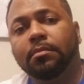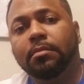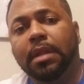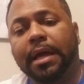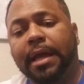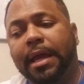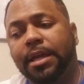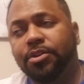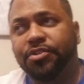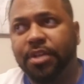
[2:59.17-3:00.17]
like, hey,
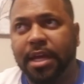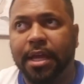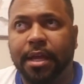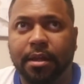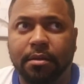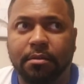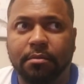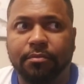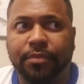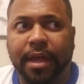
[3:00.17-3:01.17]
you're saying
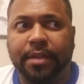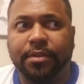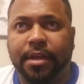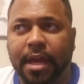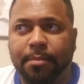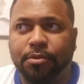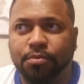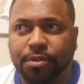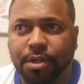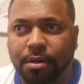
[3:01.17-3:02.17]
that the cameras
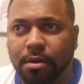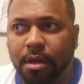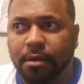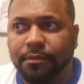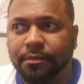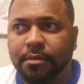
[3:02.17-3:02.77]
were turned off